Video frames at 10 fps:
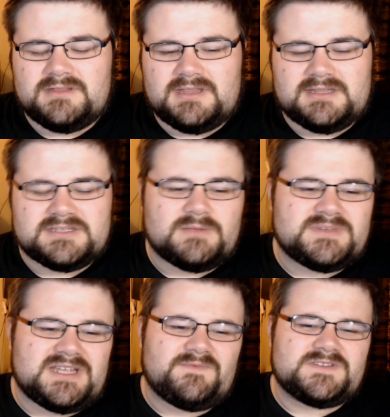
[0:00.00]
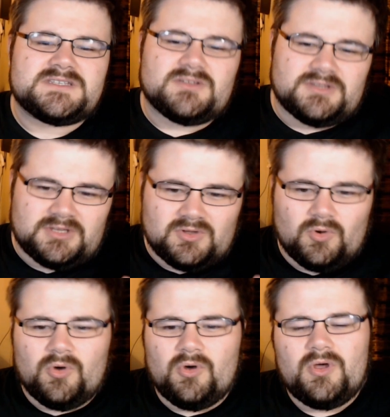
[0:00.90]
There's so much emphasis on the
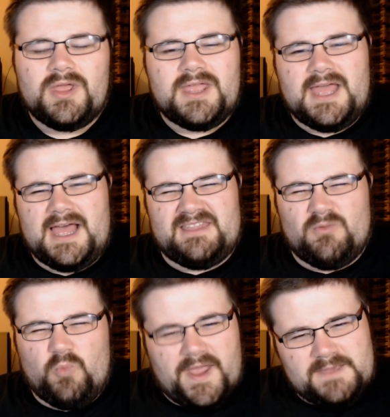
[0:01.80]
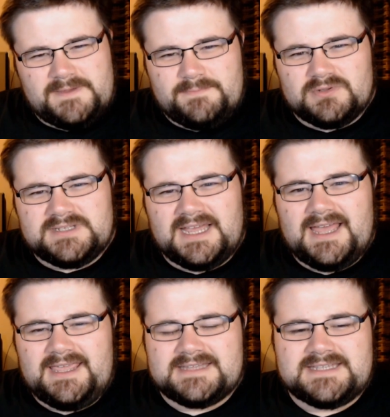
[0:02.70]
gore and the way people
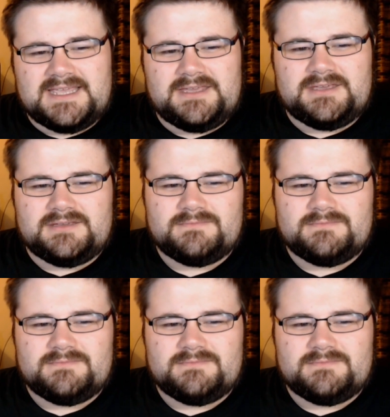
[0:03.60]
die. It's like